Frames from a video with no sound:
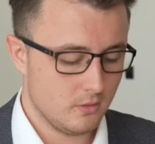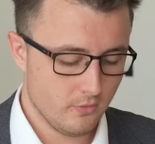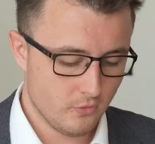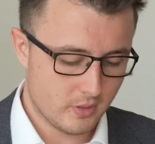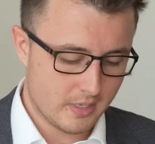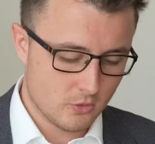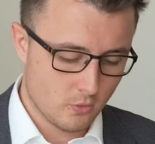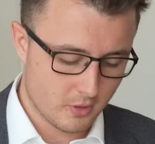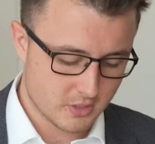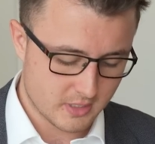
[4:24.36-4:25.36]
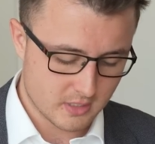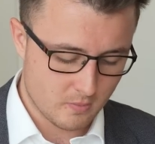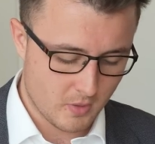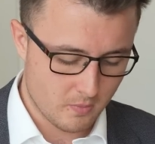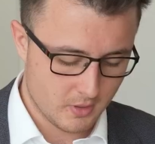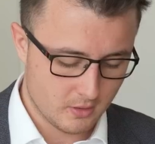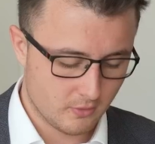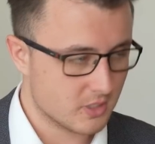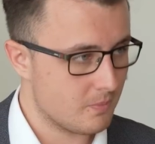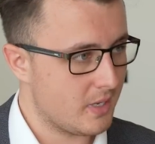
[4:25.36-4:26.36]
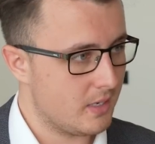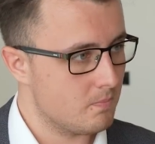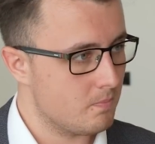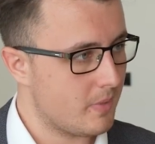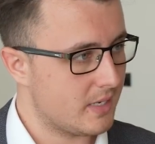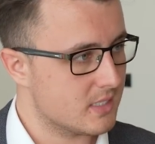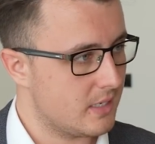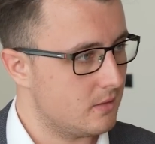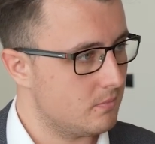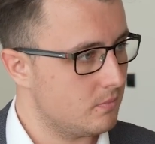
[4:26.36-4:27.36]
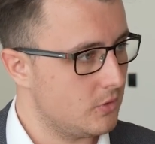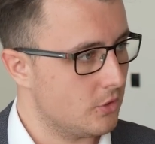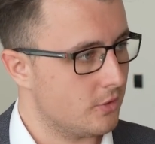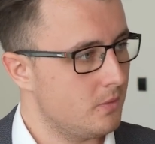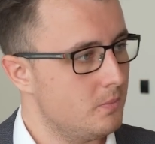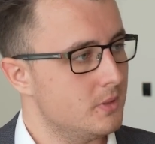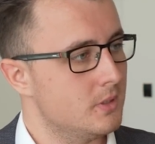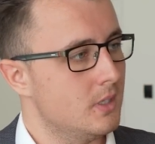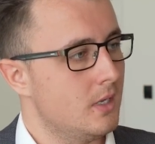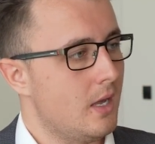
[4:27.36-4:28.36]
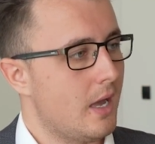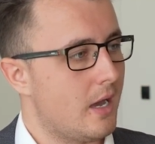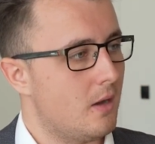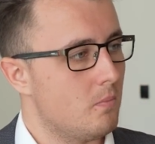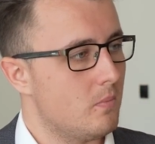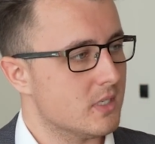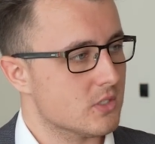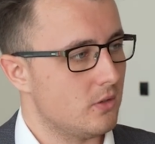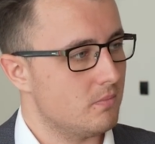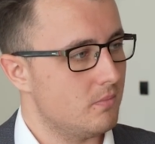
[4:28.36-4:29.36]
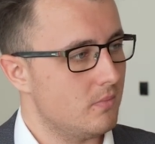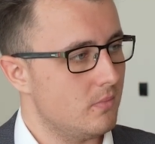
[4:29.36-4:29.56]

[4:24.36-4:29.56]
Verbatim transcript: Looking forward at your projects at the moment, obviously being based in Europe, um, it's not.